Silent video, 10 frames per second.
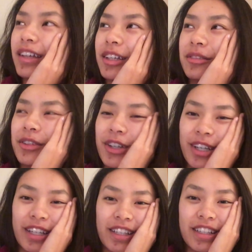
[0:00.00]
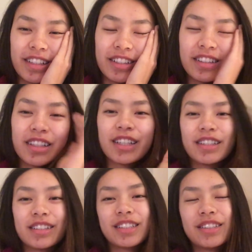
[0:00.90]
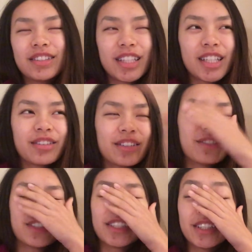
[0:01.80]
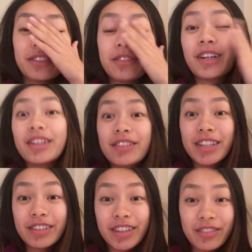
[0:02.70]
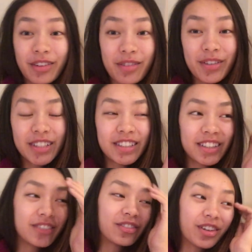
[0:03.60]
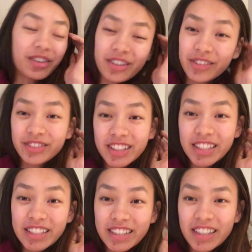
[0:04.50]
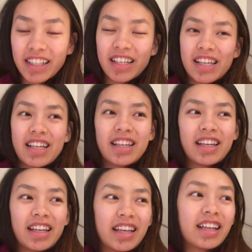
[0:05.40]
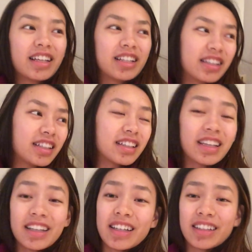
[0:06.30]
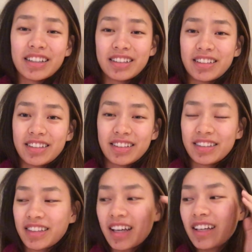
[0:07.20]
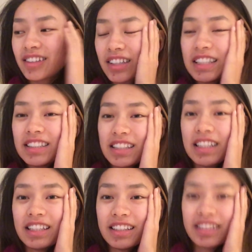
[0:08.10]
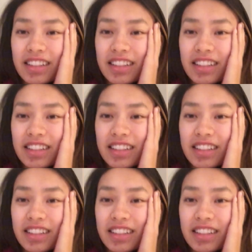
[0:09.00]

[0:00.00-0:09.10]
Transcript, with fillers: Good morning. It is Tuesday. We're officially one week away from the midterm. OMG. Uh, yeah, kind of crazy.